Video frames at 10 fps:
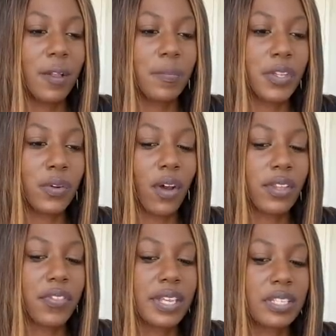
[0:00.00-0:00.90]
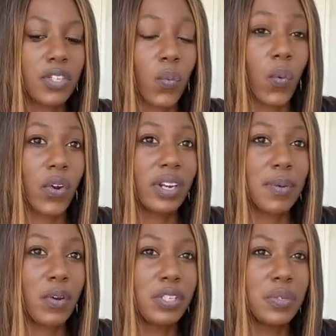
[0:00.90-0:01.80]
you know, all the things that they're worried
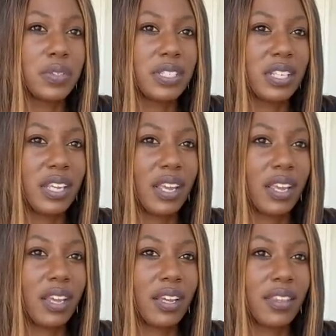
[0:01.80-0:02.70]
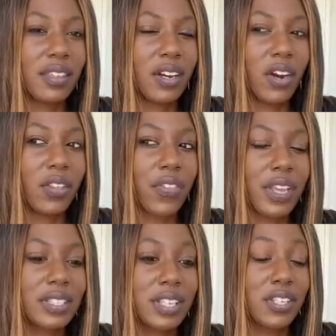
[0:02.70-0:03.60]
about you seeing, are the
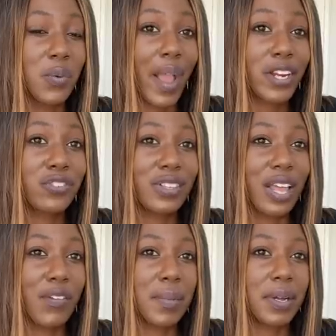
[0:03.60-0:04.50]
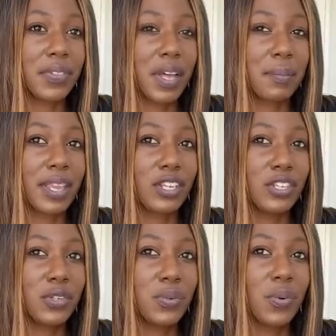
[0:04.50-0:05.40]
things that you actually love about them. Like
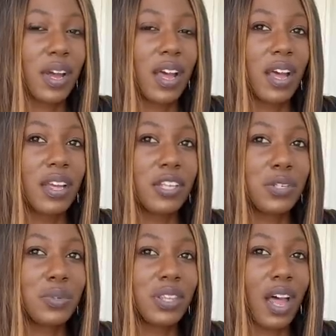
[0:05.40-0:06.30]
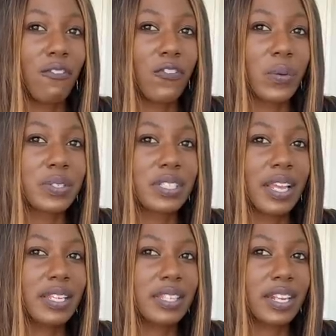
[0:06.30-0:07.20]
you love those
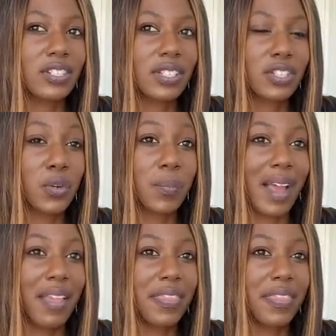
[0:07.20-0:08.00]
things, and it's not that they're bad